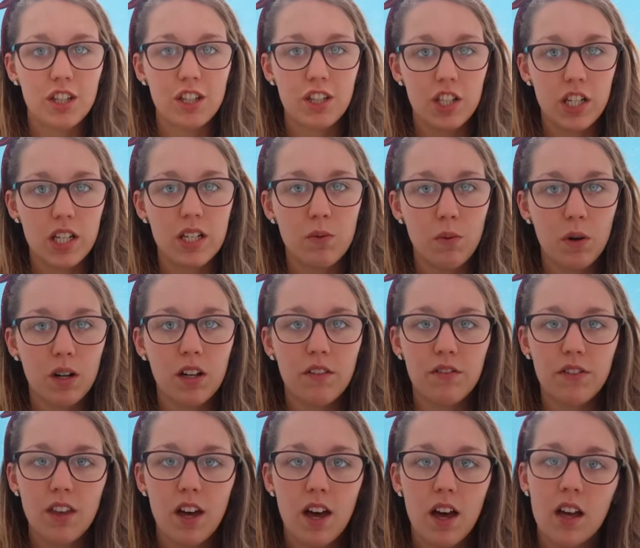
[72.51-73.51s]
So she is one
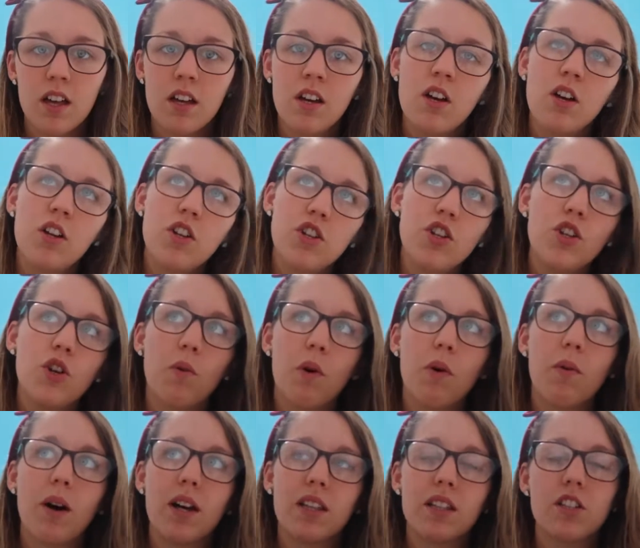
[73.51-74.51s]
of the
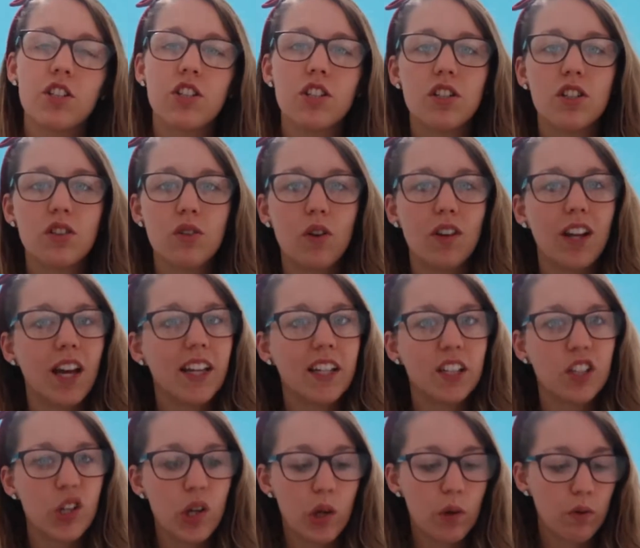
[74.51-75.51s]
newer ones. She's not
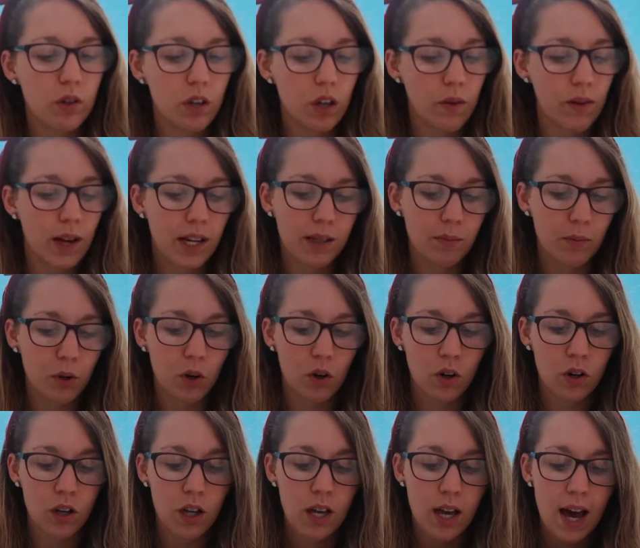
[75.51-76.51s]
like new new
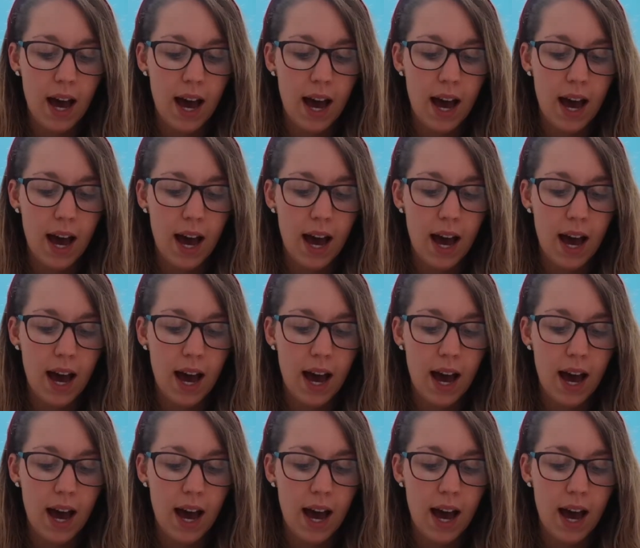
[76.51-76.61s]
anymore.